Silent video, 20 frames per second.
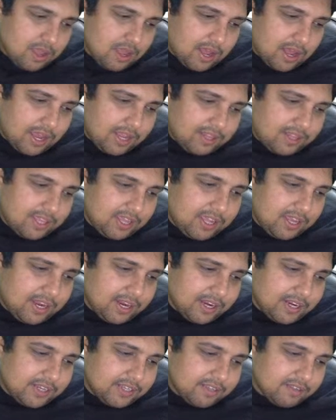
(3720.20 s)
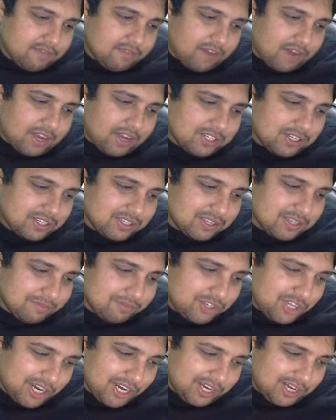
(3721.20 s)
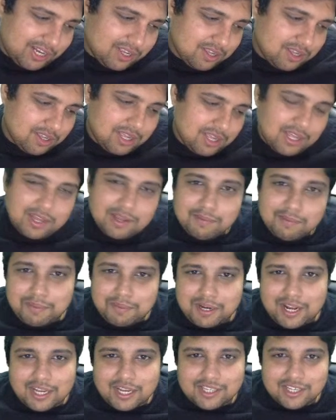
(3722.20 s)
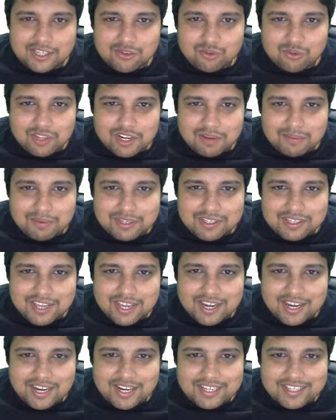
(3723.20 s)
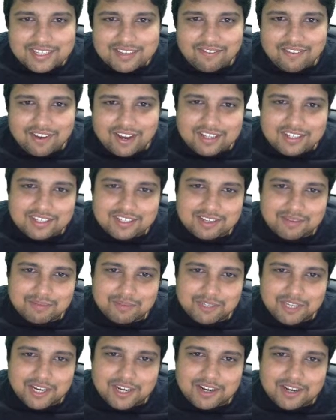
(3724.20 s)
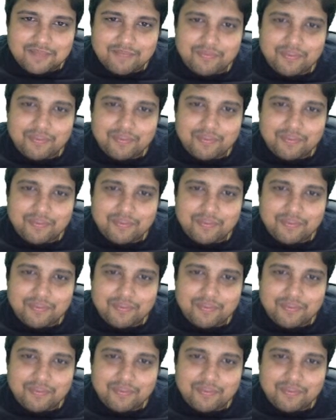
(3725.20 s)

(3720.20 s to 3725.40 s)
I think it is a vast subject. Minachi Sundaram is saying it is a vast subject.